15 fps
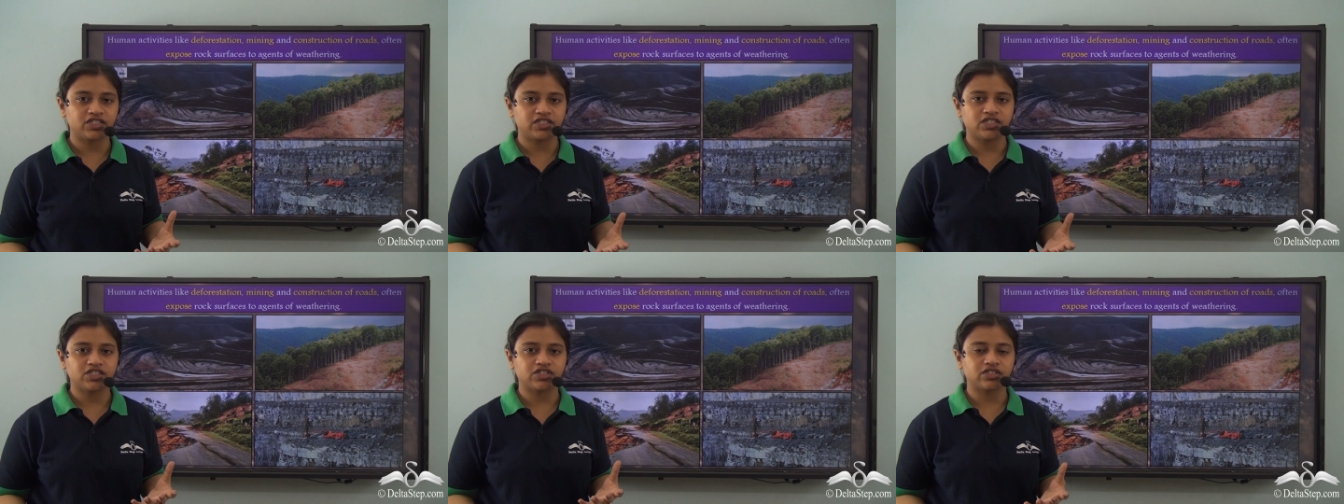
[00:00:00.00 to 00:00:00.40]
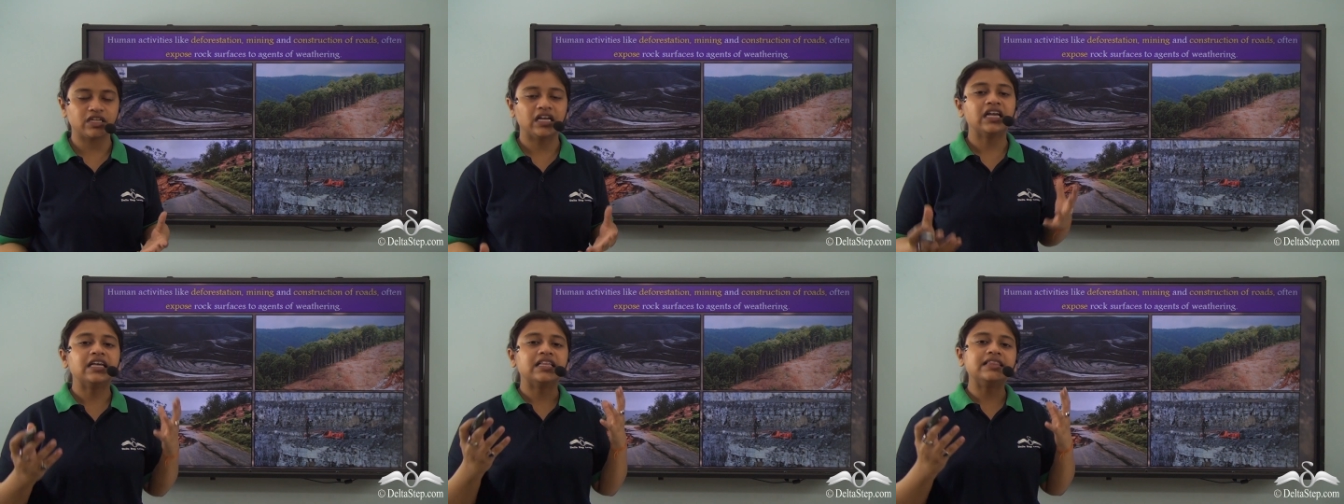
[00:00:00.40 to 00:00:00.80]

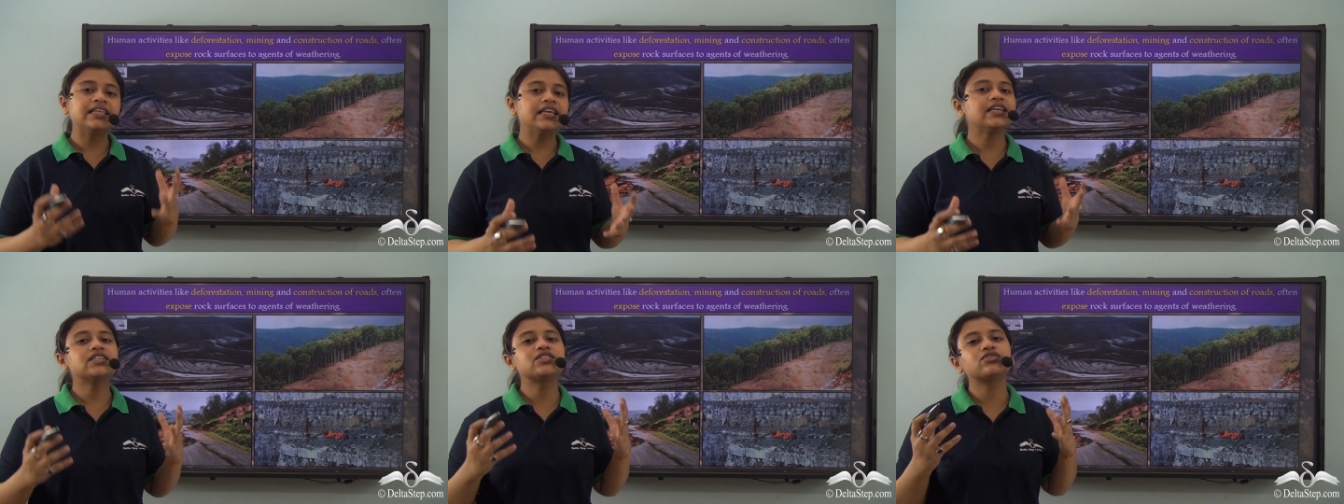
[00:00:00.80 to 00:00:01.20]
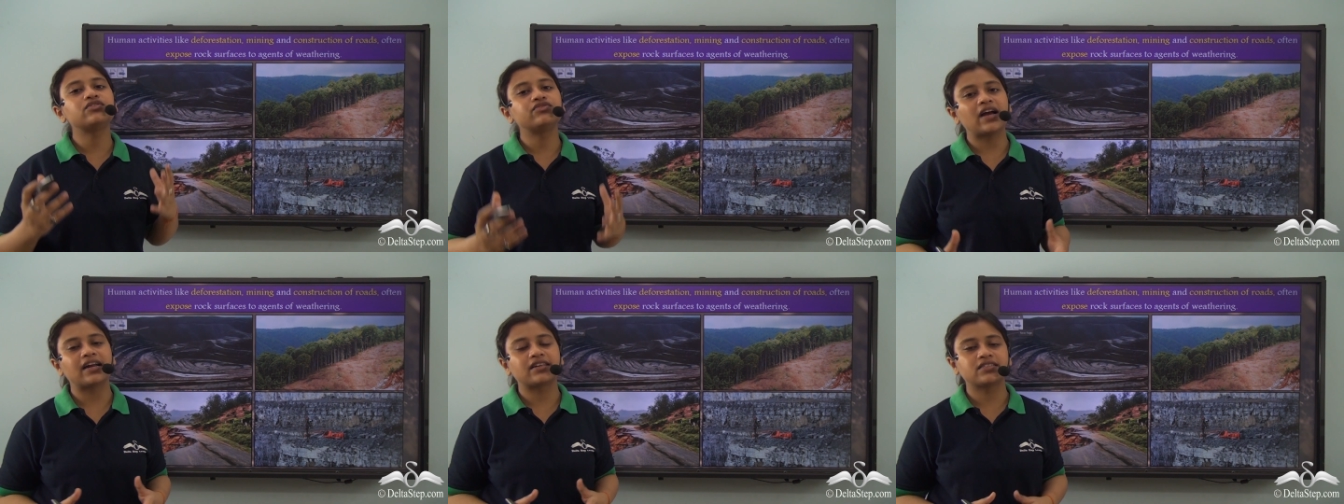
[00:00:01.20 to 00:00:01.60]
vegetation. These
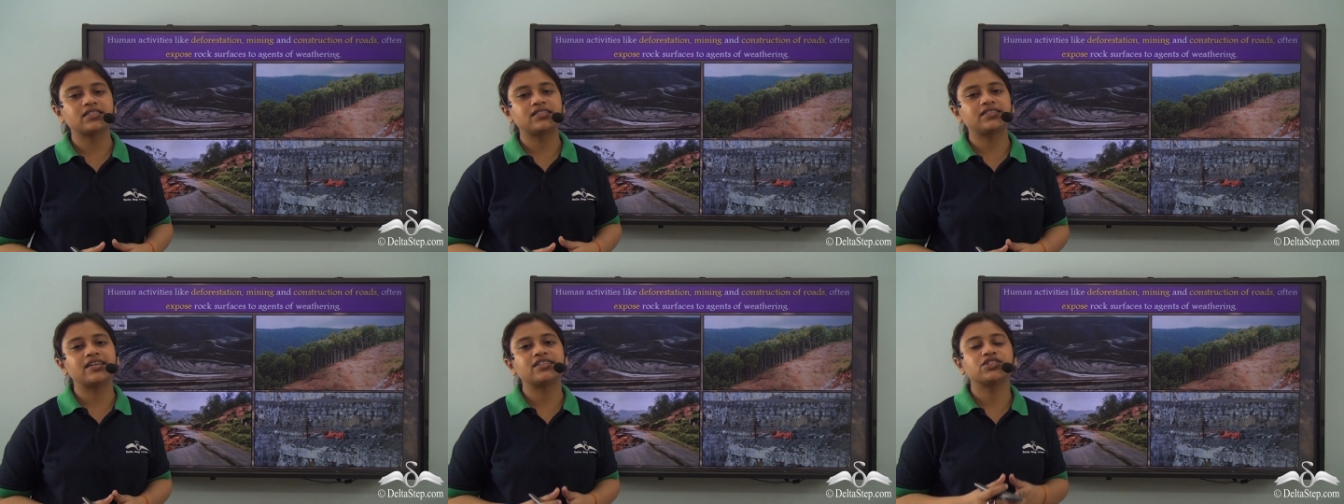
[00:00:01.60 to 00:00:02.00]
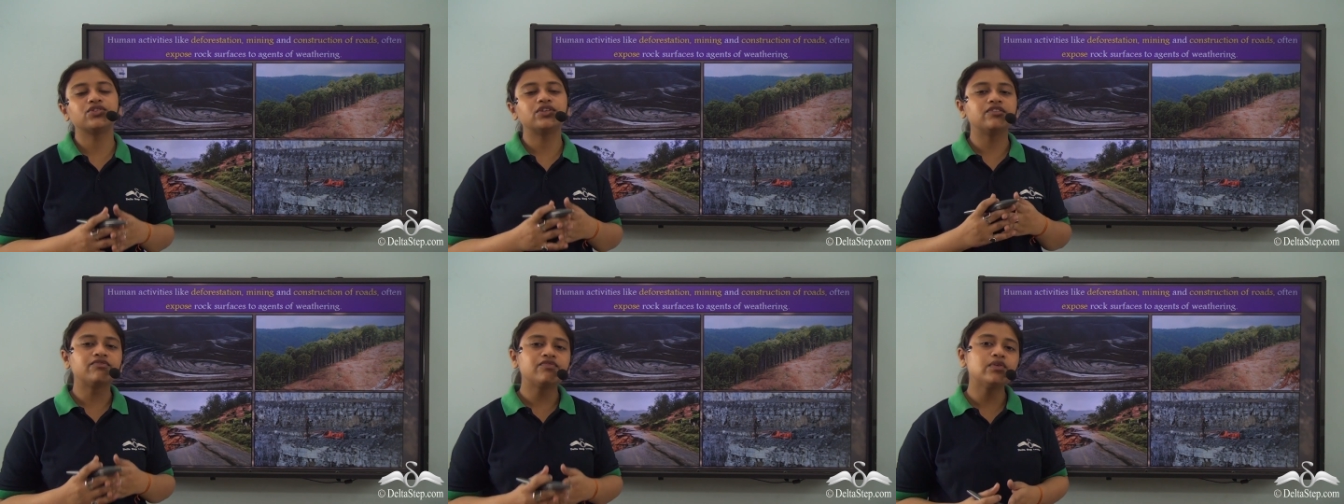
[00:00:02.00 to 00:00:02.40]
two factors tend
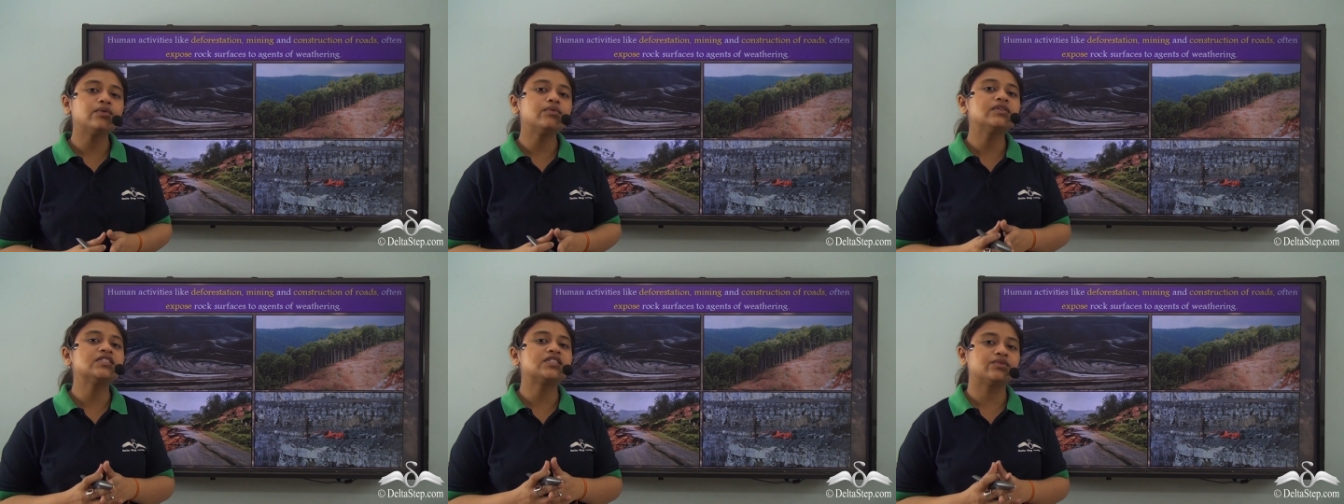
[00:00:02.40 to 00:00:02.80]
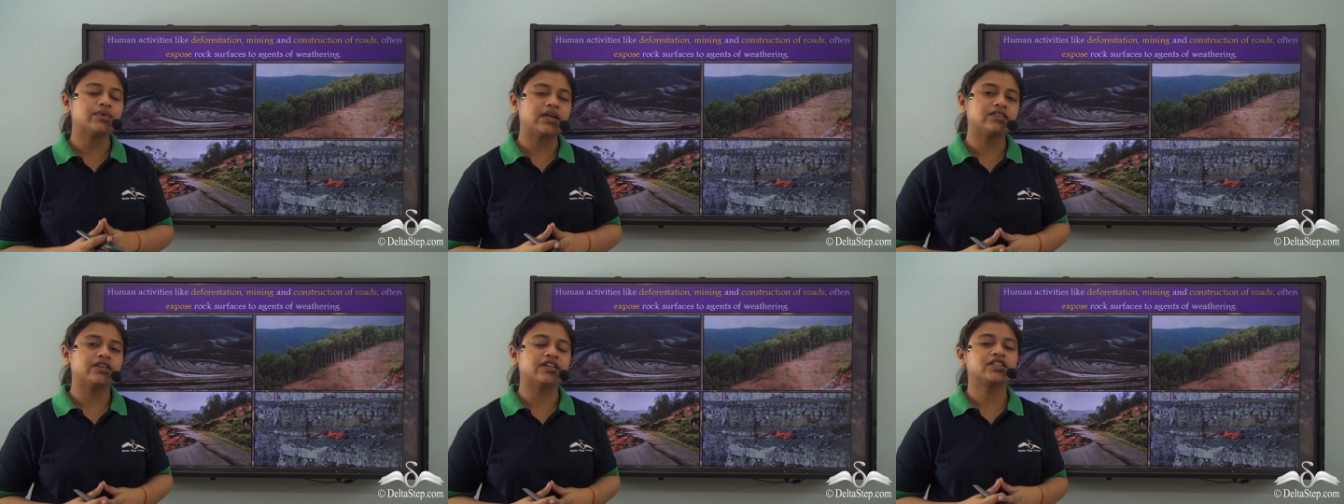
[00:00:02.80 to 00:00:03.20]
to influence
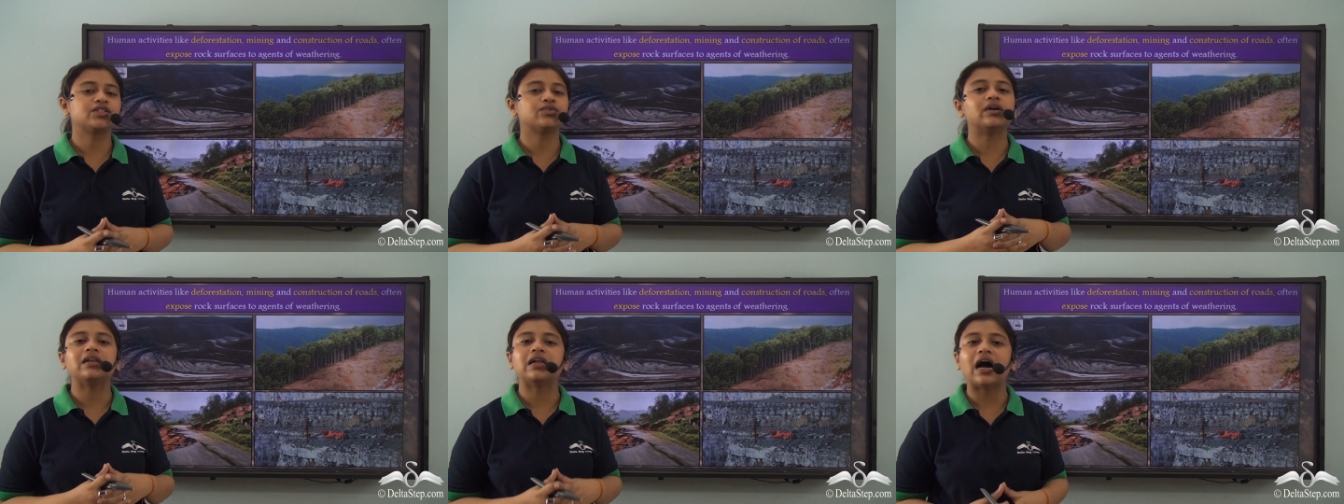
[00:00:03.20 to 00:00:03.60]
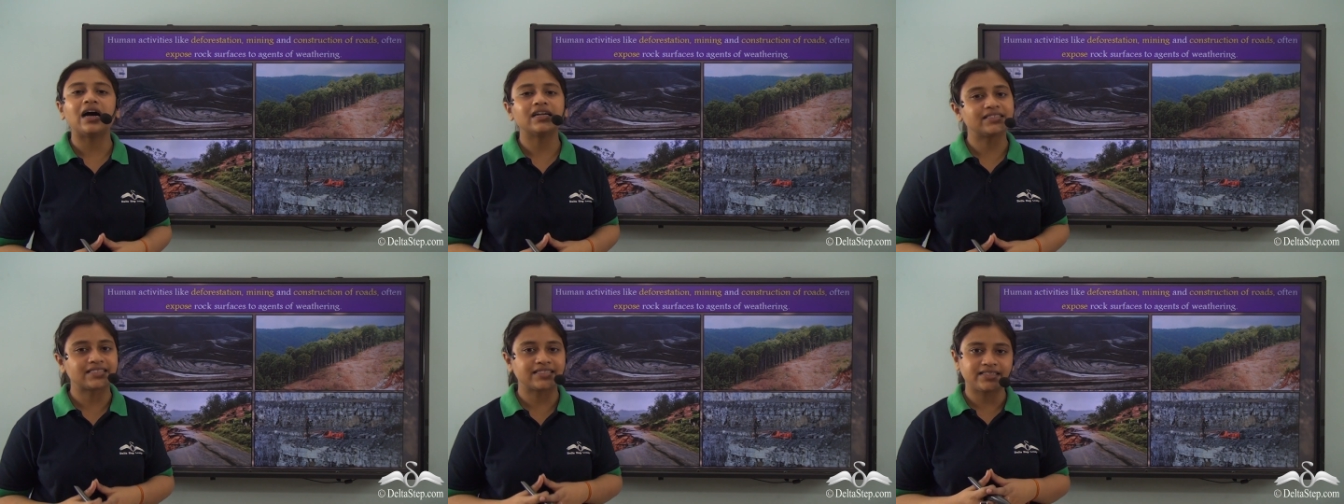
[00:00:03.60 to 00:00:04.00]
weathering to a
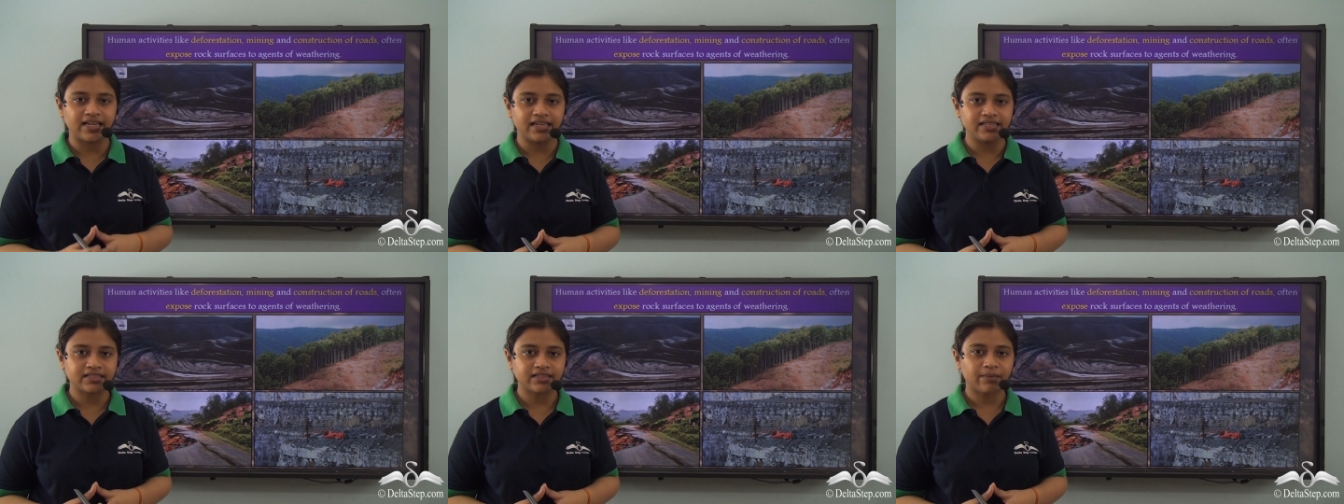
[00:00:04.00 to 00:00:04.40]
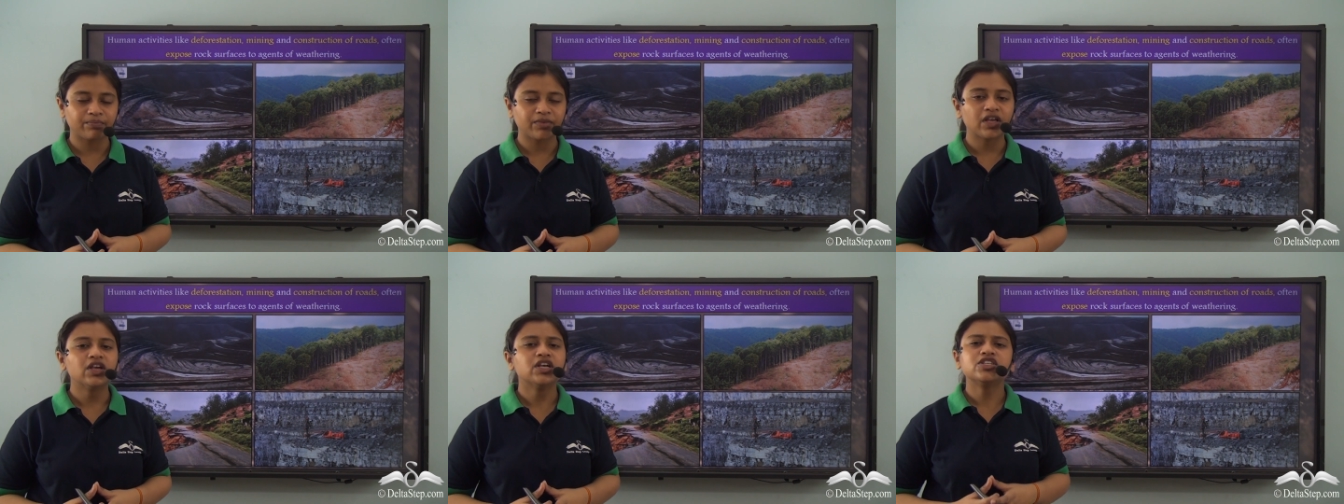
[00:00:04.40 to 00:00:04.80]
large extent.
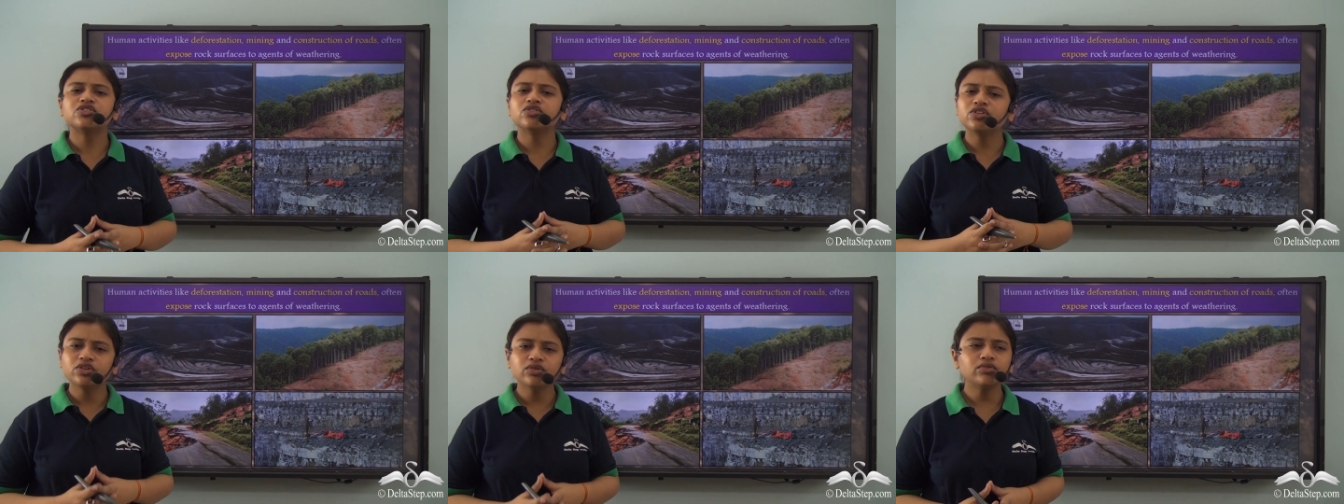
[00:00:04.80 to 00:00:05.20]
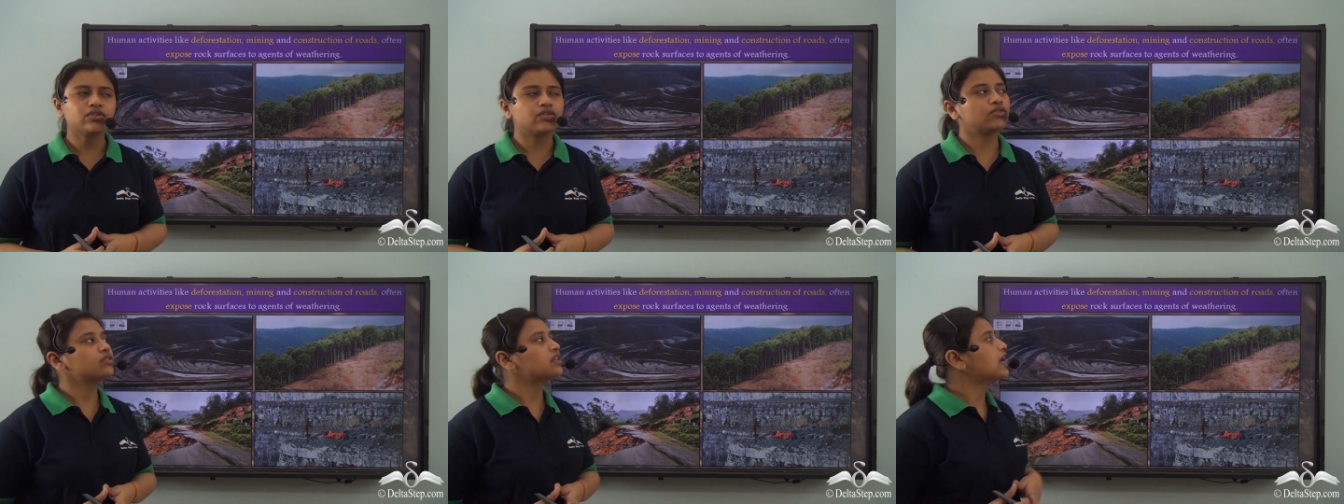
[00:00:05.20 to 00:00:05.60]
So you
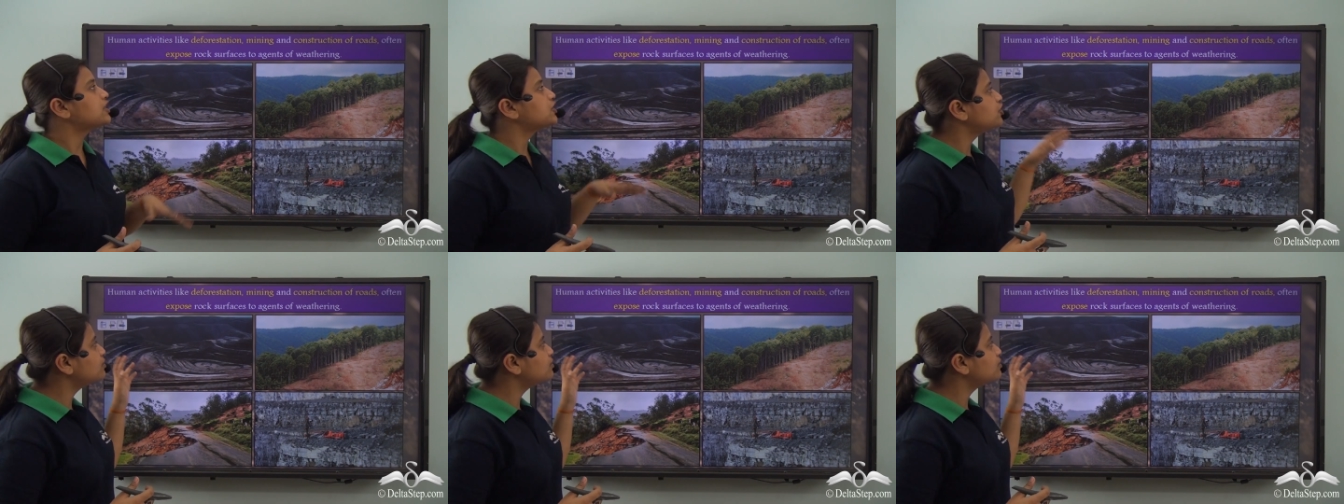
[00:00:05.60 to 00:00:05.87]
know that